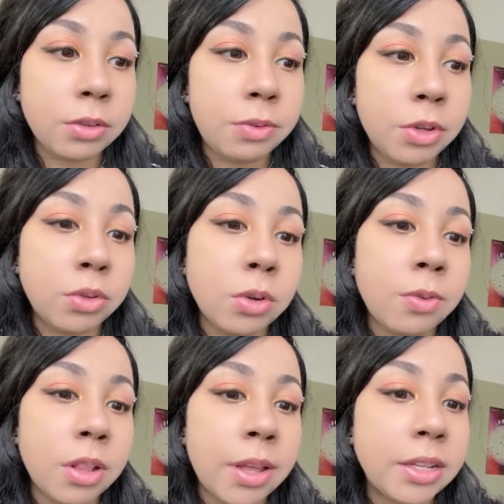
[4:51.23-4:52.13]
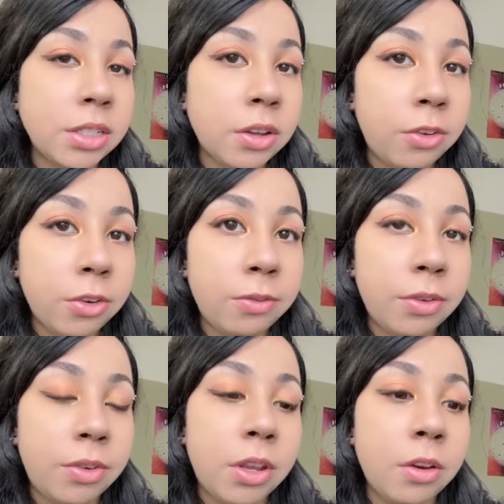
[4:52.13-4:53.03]
fuels over the last
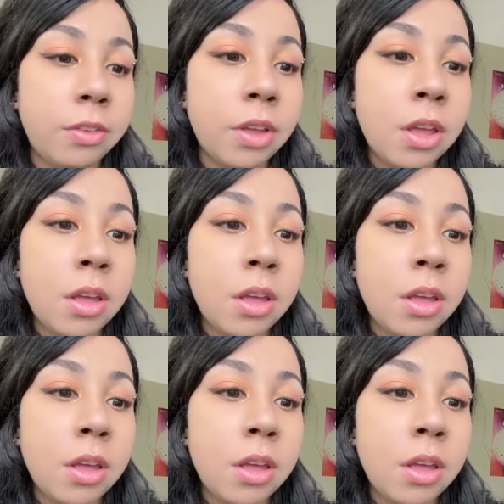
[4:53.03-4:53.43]
150 years